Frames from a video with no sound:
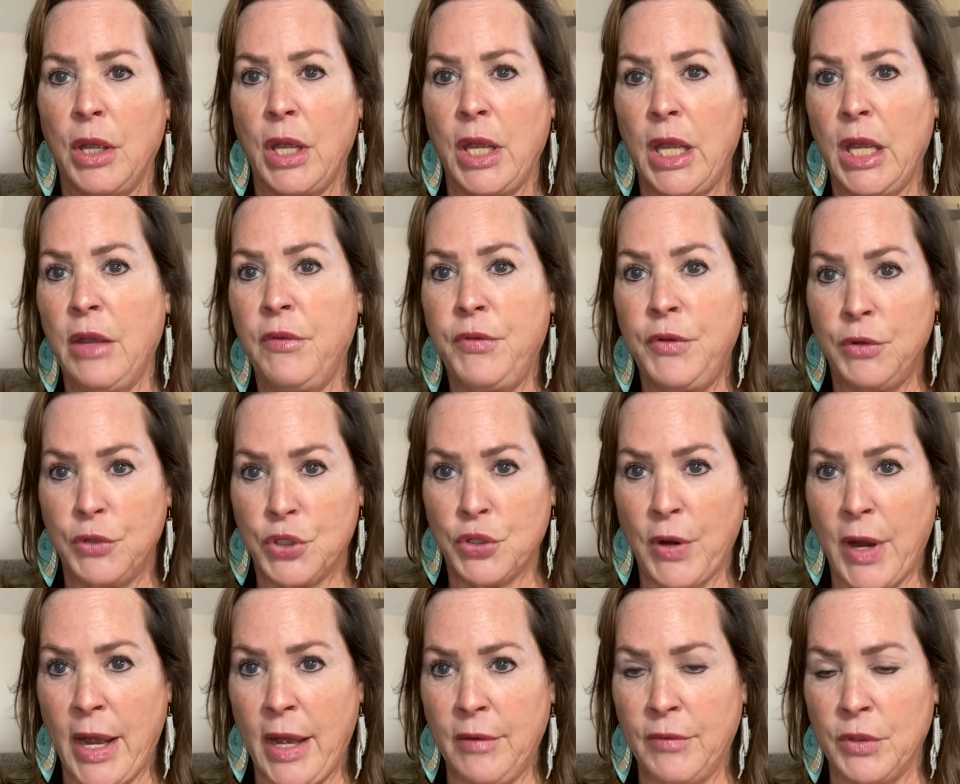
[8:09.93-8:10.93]
if you
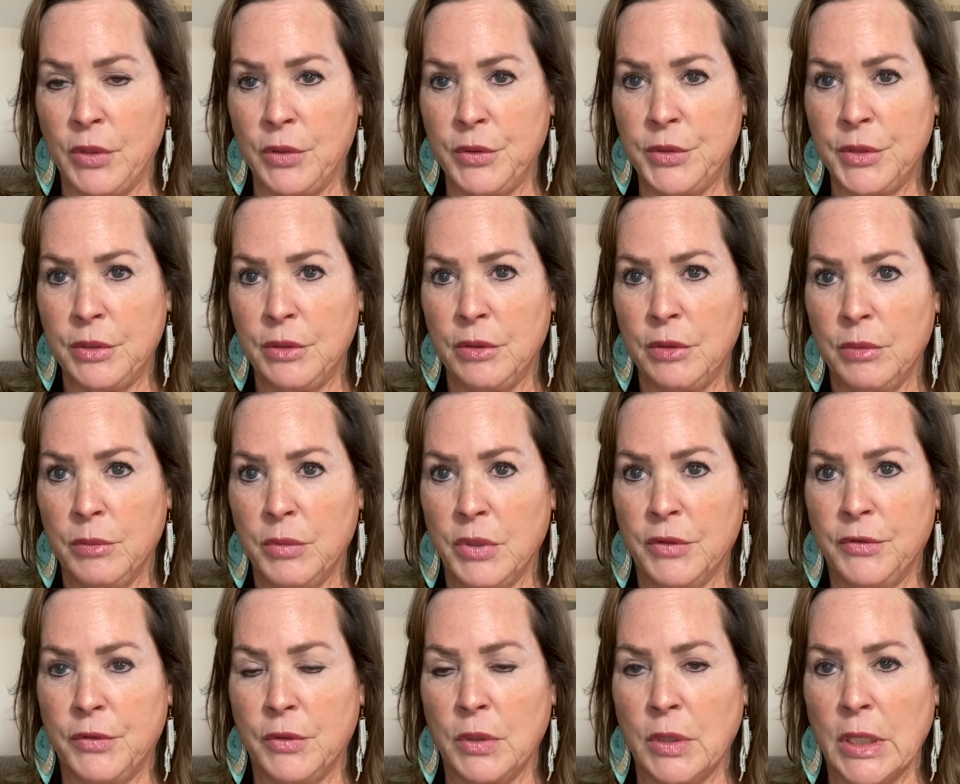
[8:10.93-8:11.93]
traveled
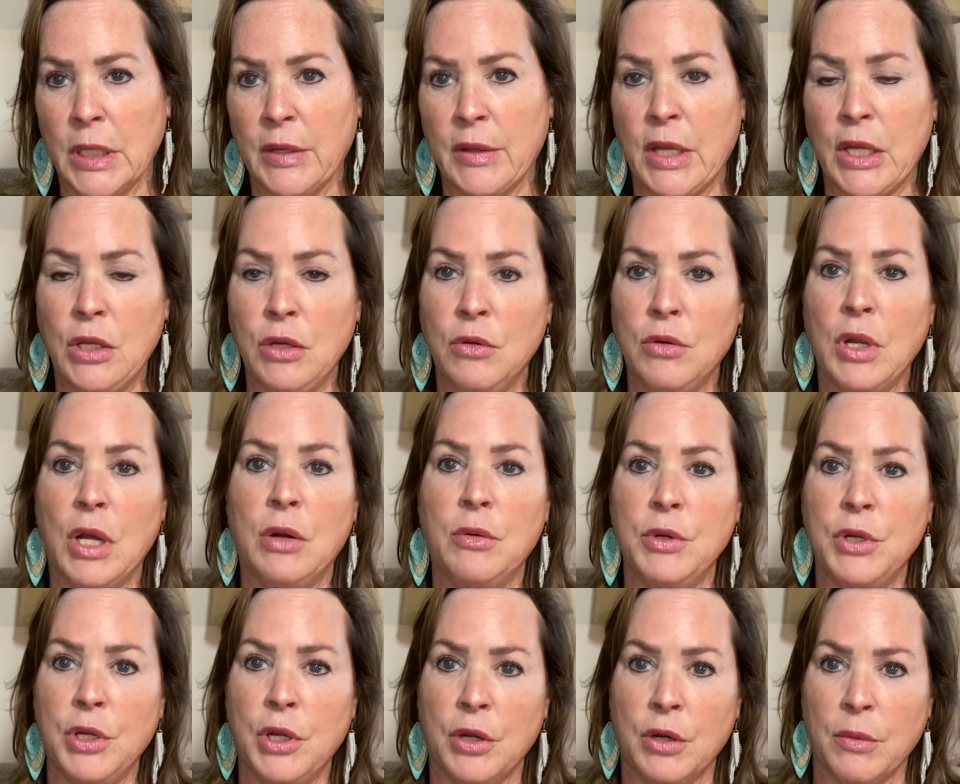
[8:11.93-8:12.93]
before, then you know when you
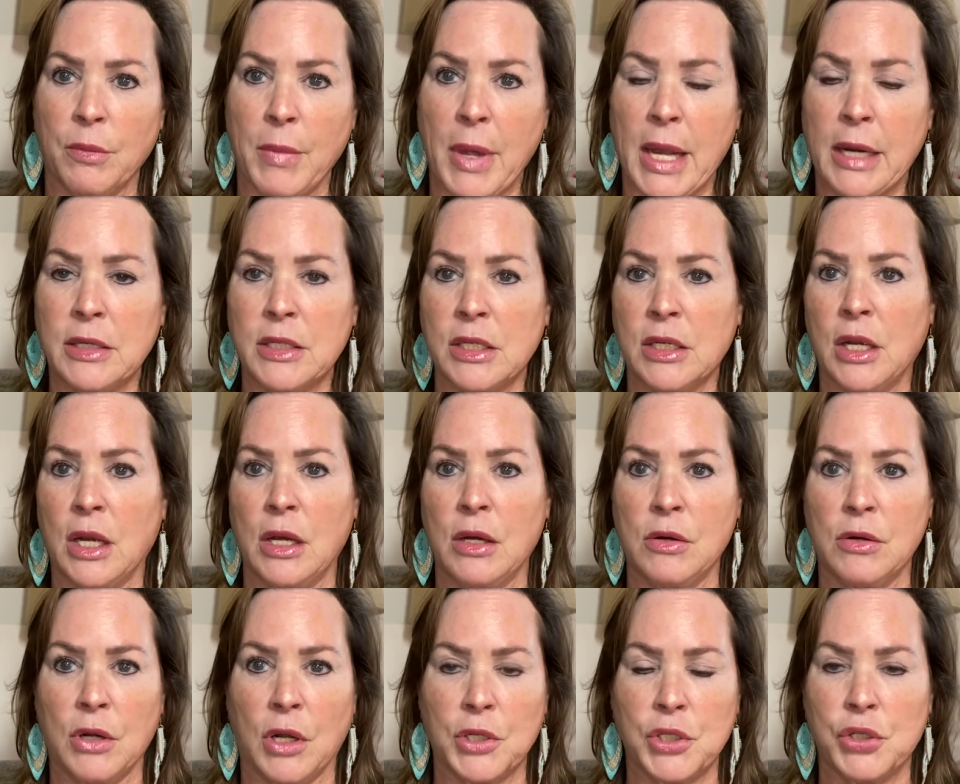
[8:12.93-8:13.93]
go to Mexico
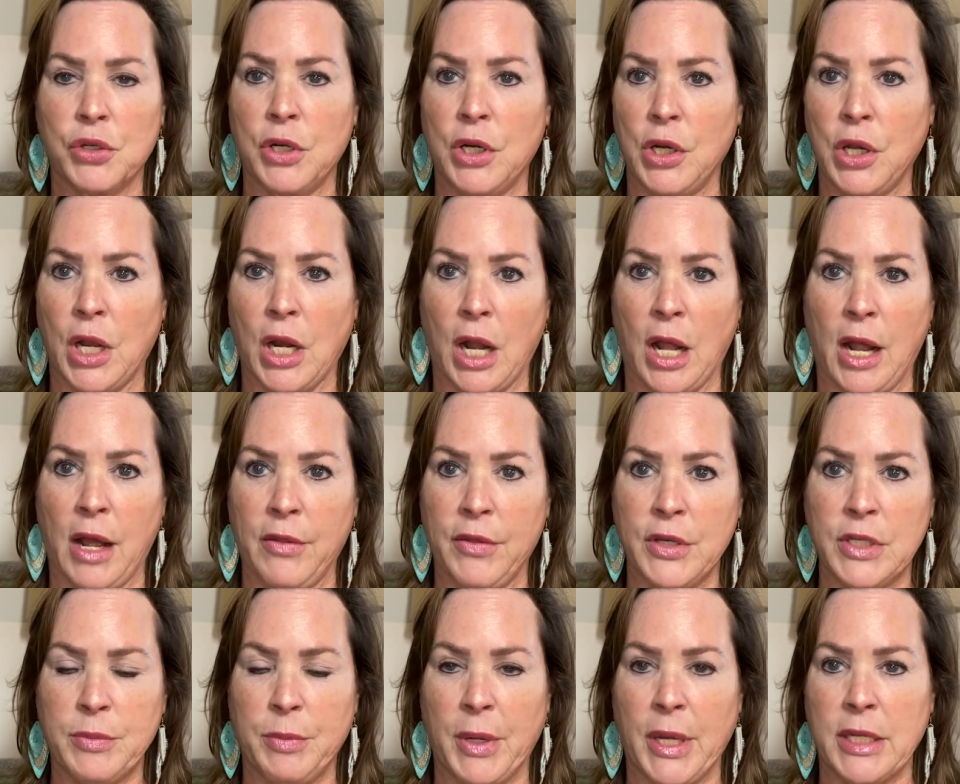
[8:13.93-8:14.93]
and Australia and all
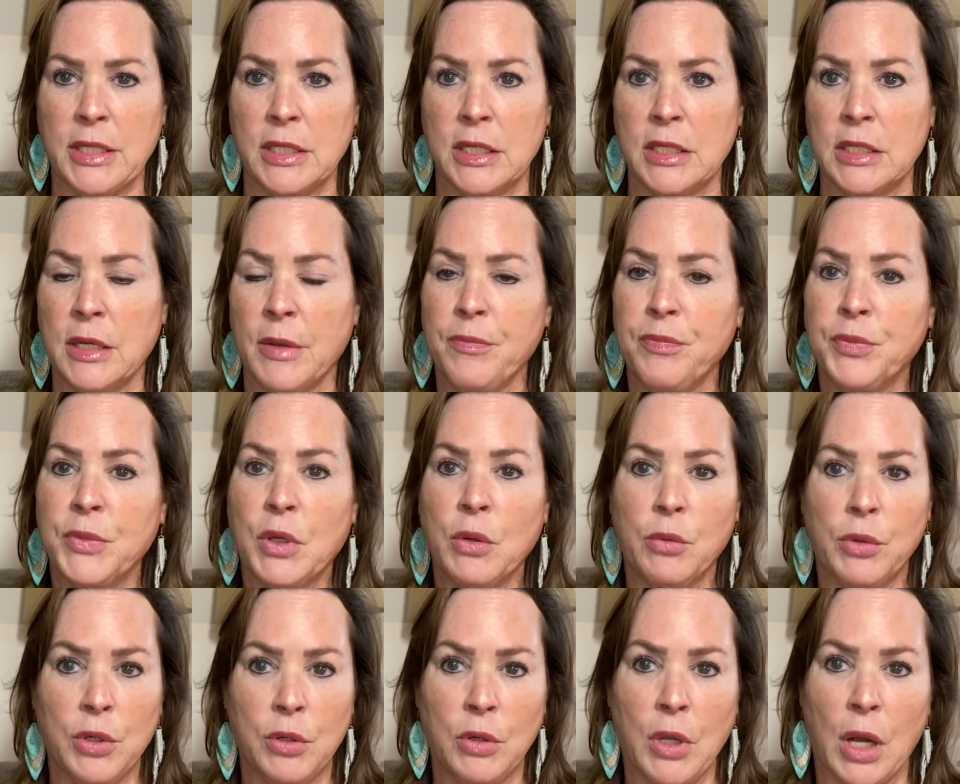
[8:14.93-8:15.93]
these places, where
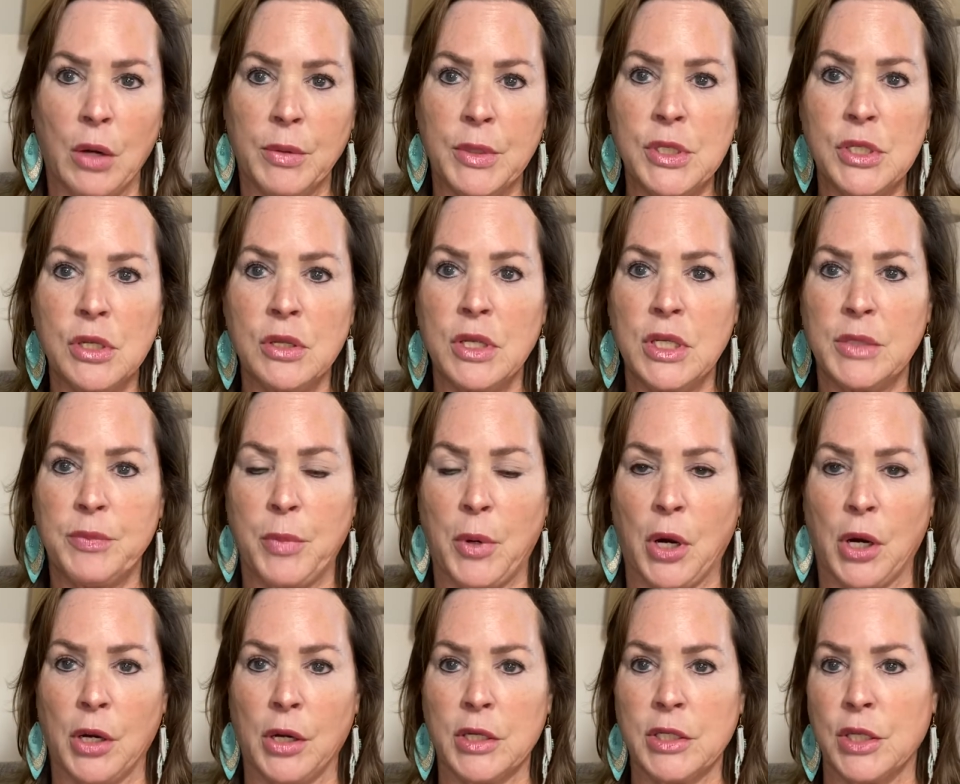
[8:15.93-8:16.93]
you go into these
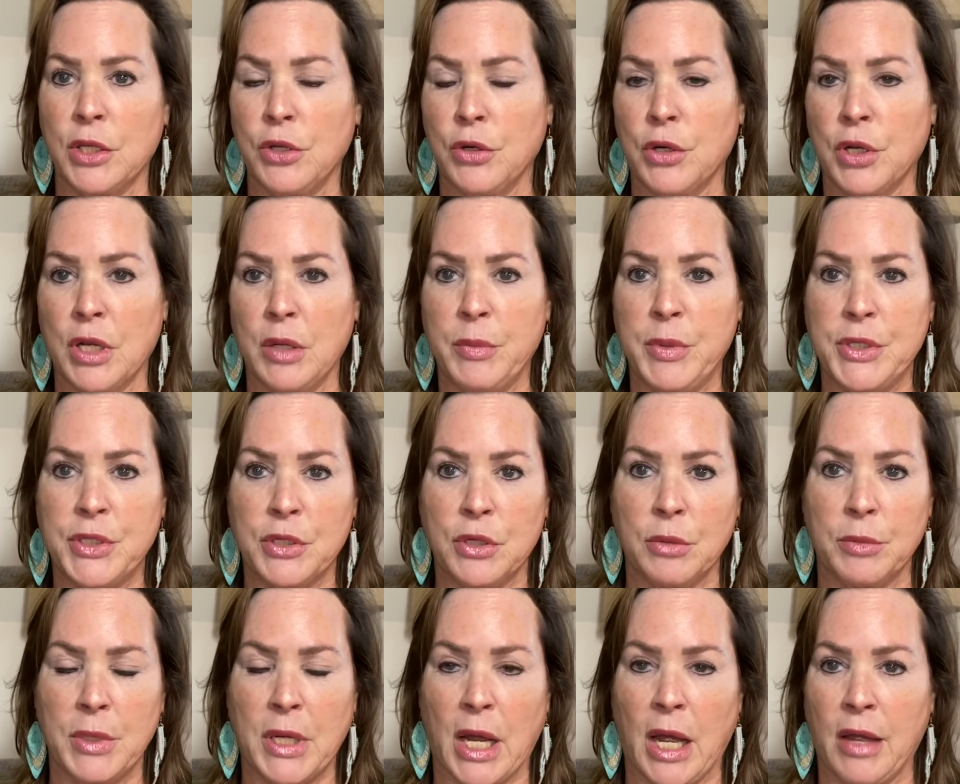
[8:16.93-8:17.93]
parks and you're going to be
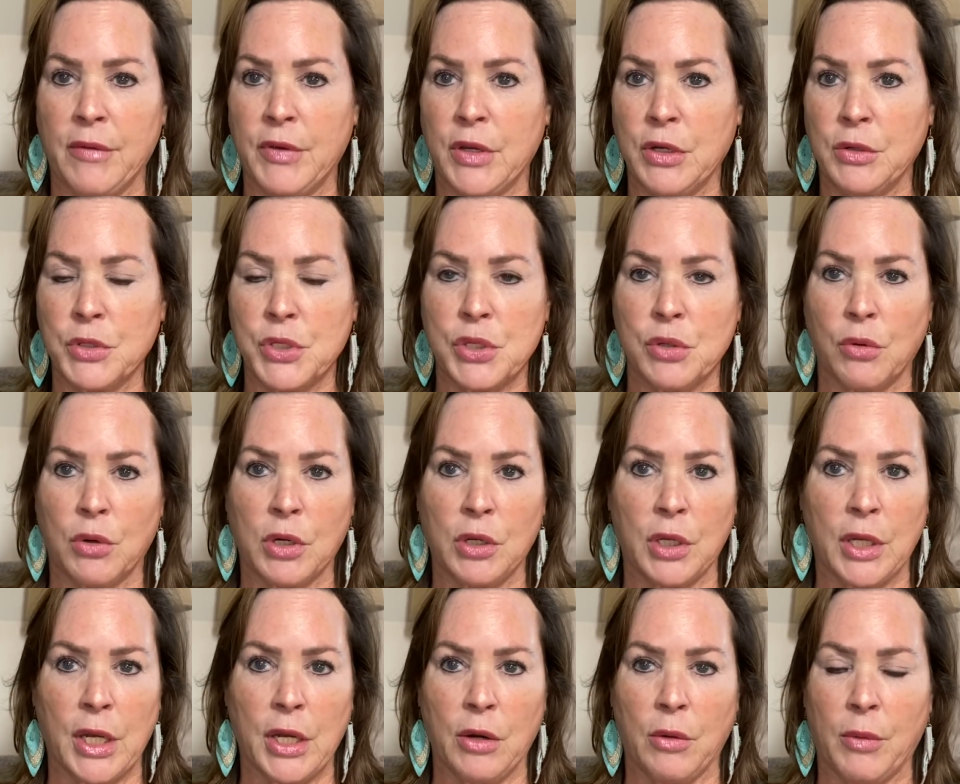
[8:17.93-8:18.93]
scuba diving or
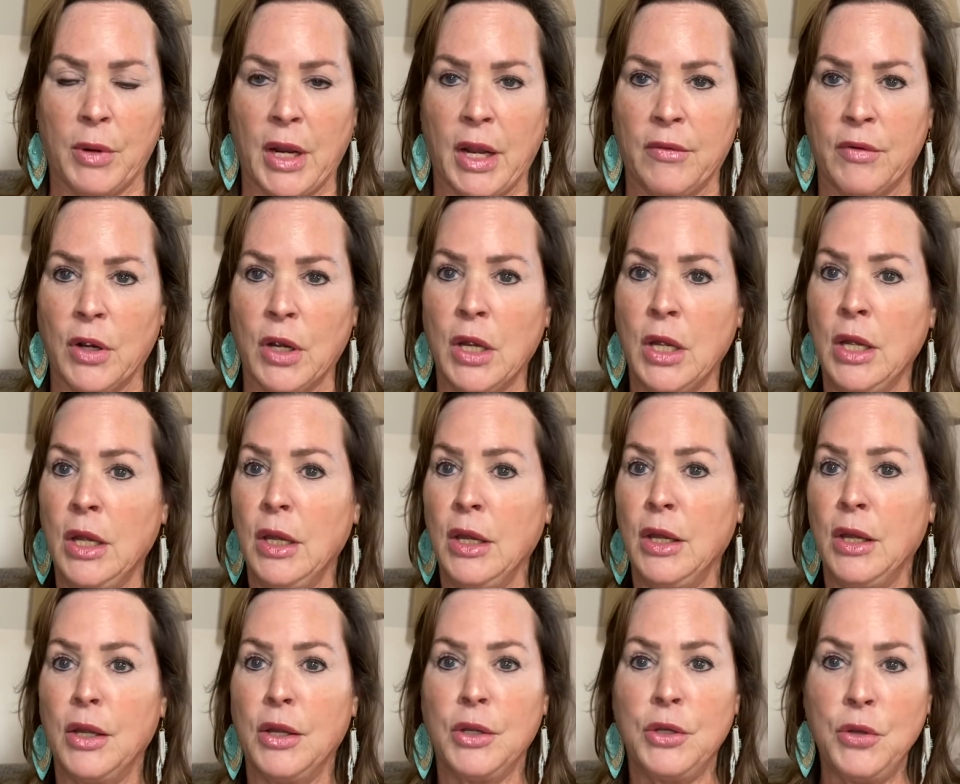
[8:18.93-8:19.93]
snorkeling or whatever,
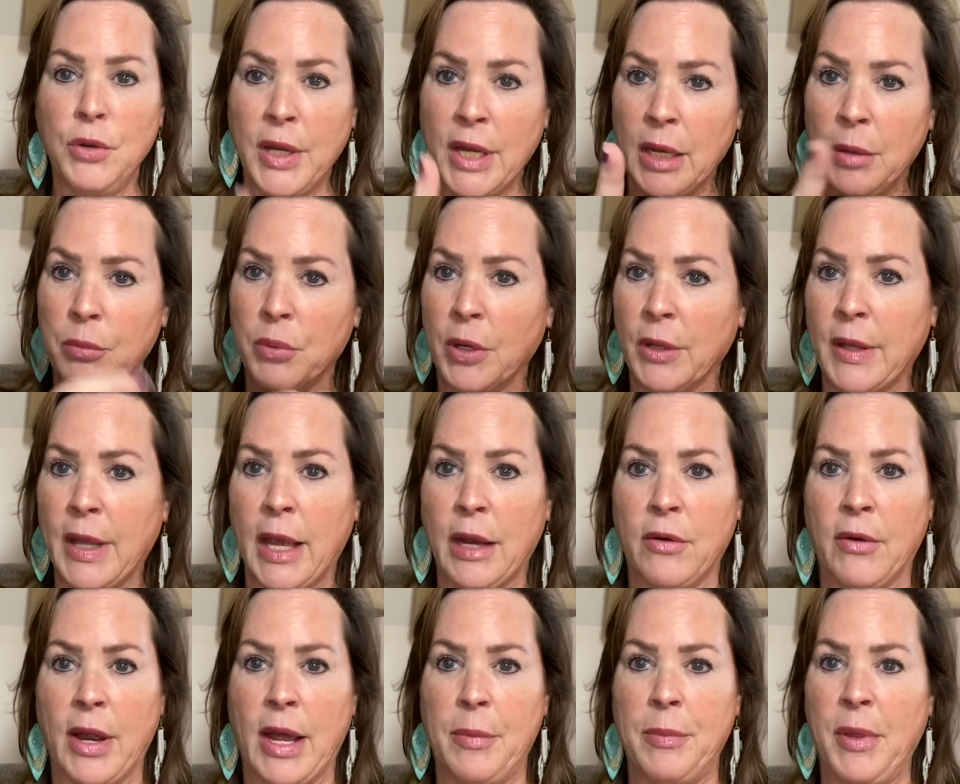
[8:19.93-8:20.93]
you can't bring that
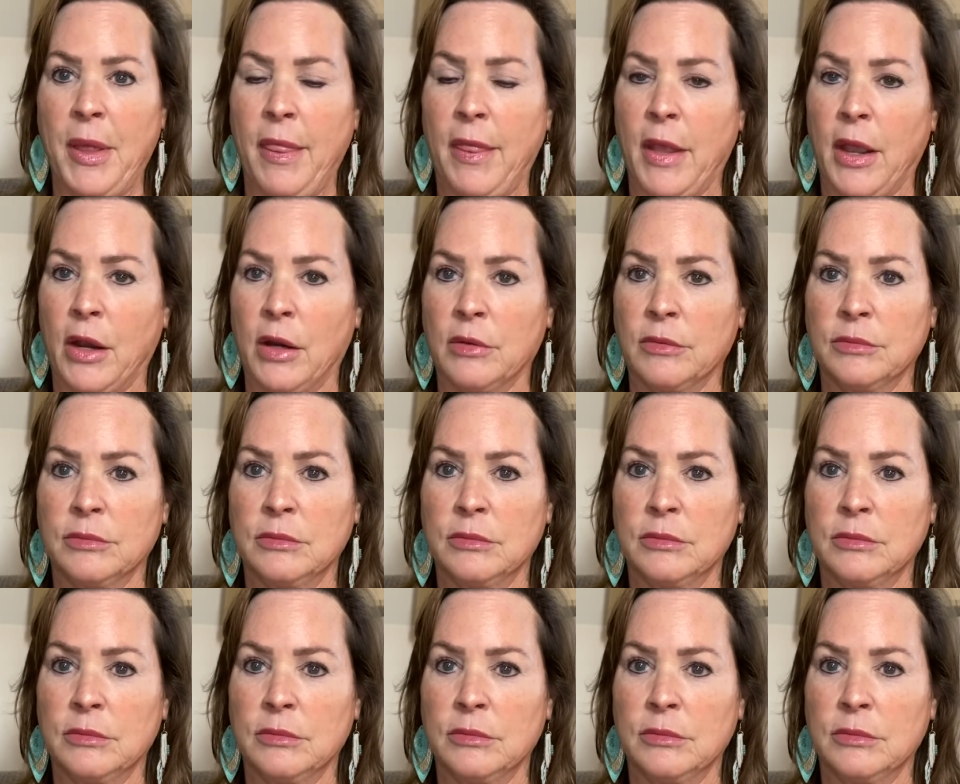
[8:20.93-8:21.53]
crap in there.